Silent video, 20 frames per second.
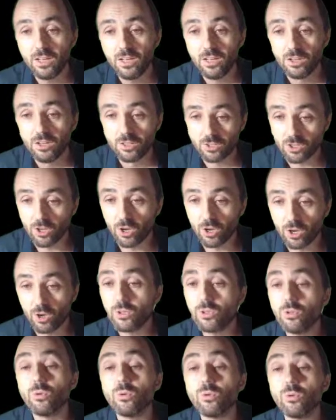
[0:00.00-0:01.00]
So we
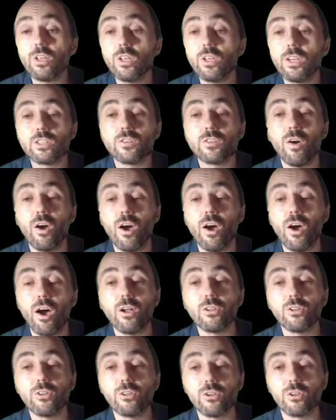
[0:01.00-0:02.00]
do this for
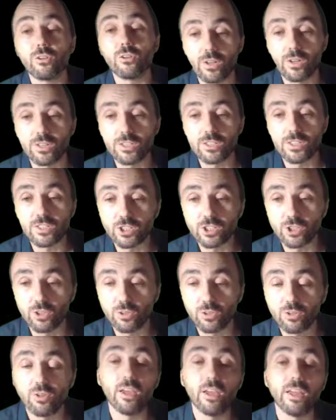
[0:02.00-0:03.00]
all the
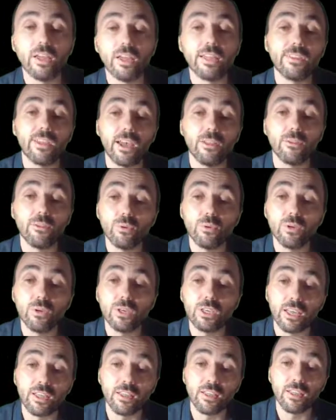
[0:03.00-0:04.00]
transaction, and then we
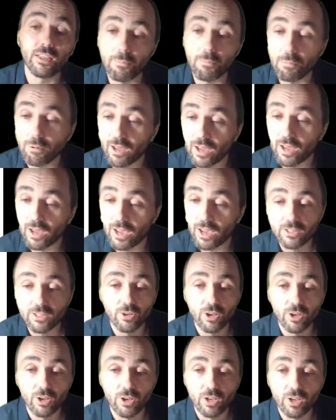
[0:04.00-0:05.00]
can apply
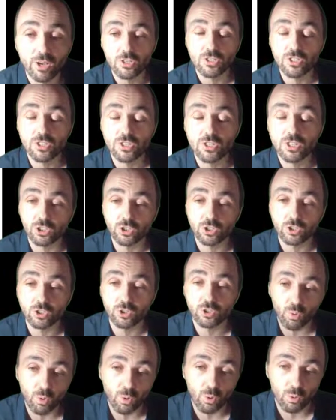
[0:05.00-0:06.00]
the association
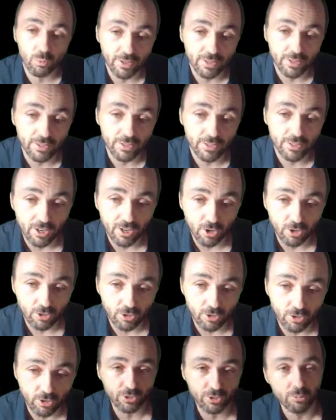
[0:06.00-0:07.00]
rule mining
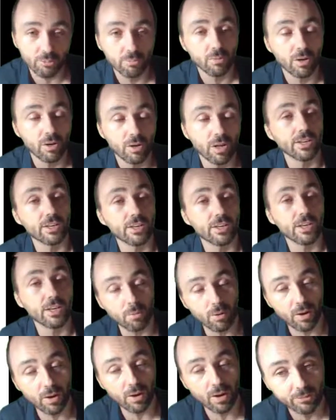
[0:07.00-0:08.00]
algorithm like a
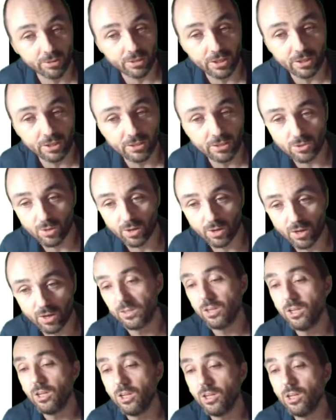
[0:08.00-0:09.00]
priori and so on
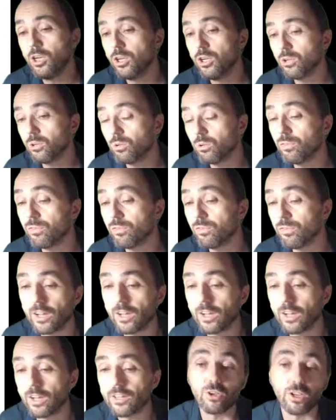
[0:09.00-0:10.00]
to
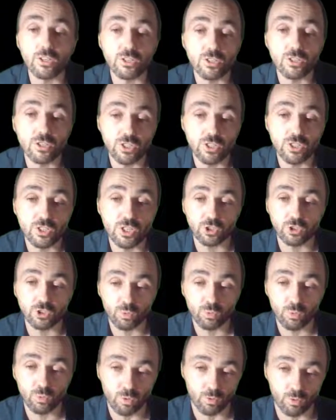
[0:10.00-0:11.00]
find the association
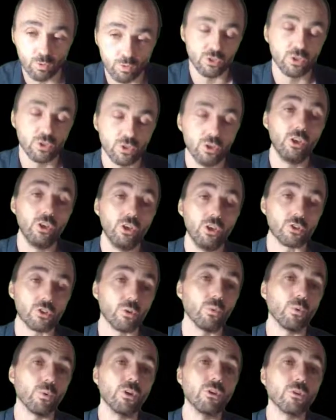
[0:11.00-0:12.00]
rules. So
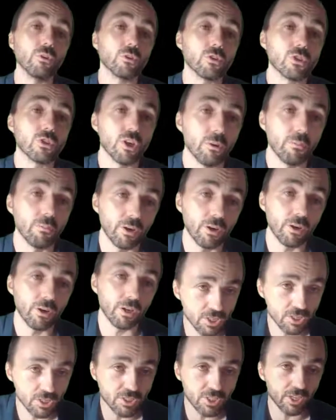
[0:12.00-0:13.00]
we use some
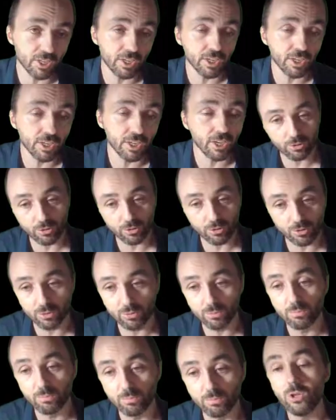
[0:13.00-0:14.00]
existing
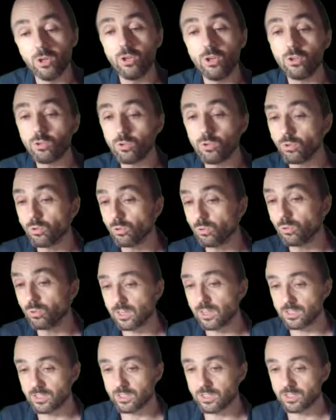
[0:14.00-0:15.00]
algorithm to do
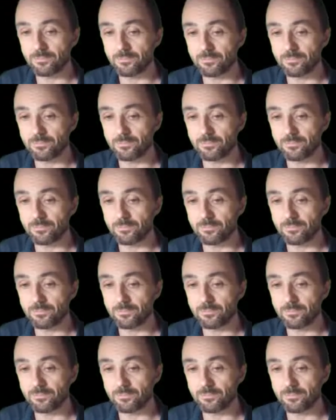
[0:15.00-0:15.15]
this.